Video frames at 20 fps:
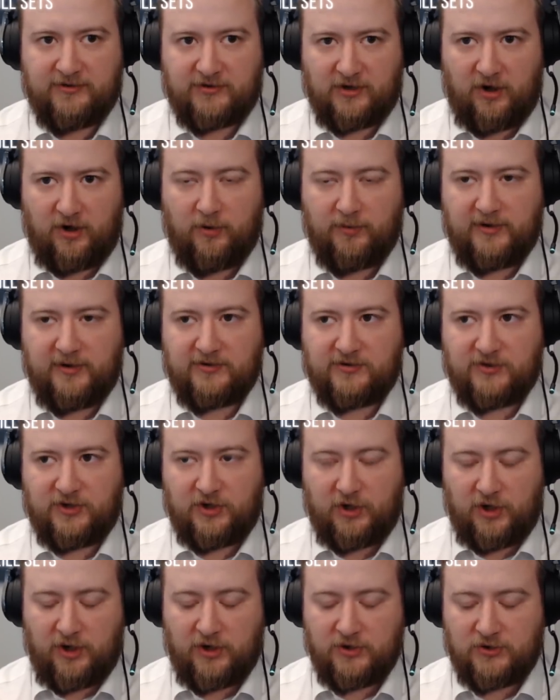is always
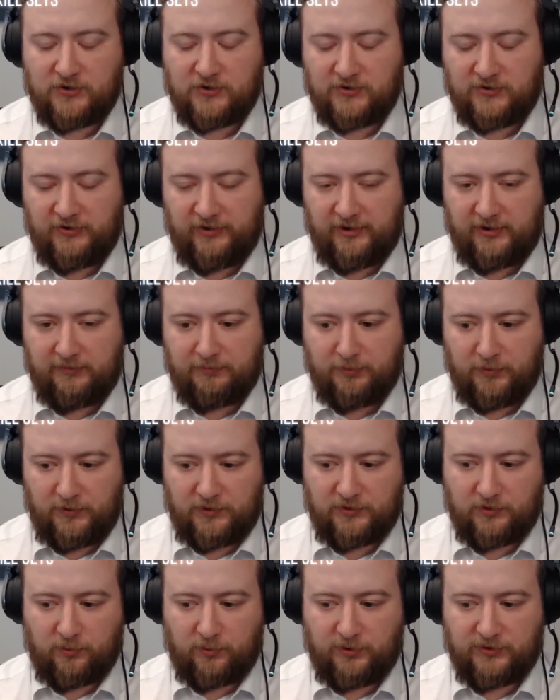consciously
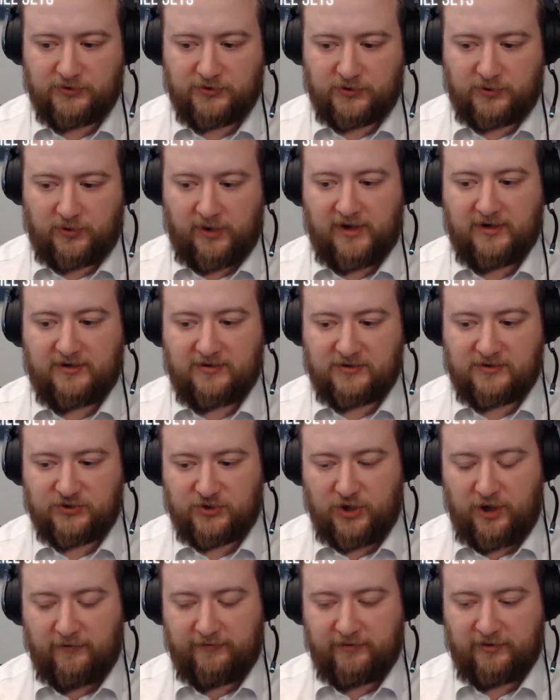put towards trying to
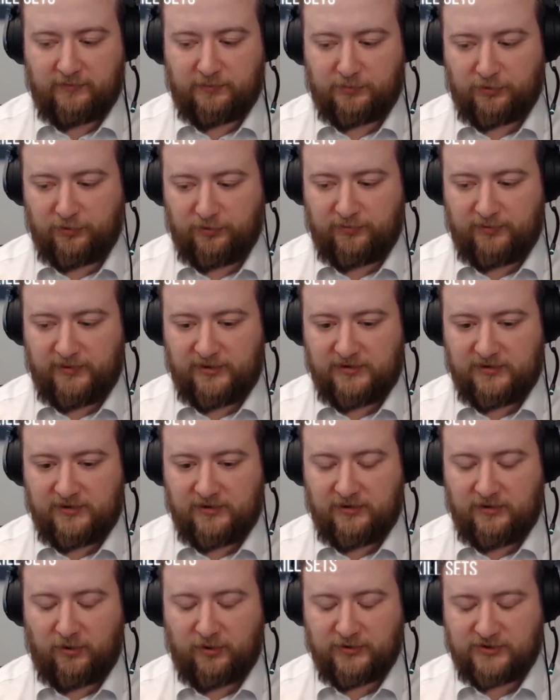solve an improvement
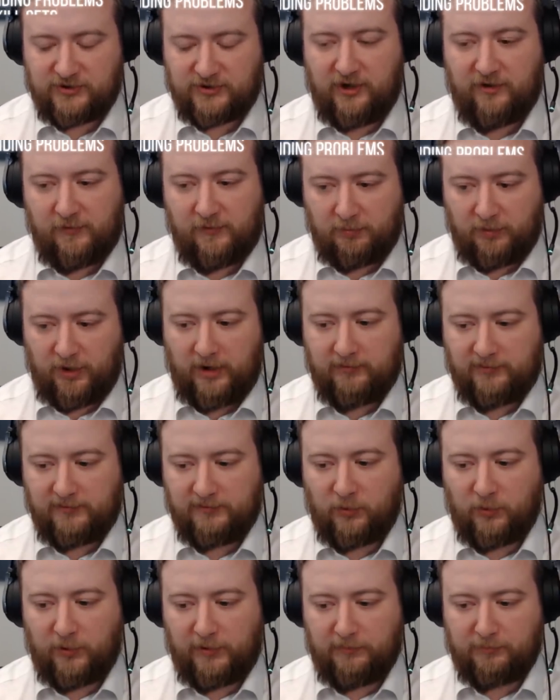or solve a
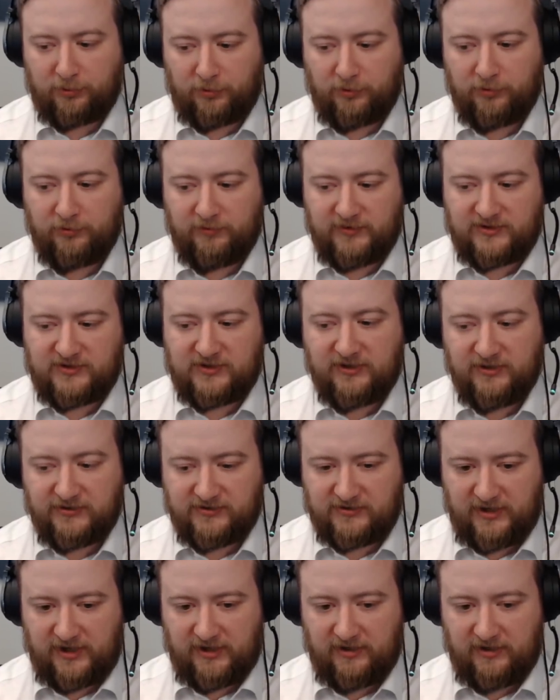problem or improve a skill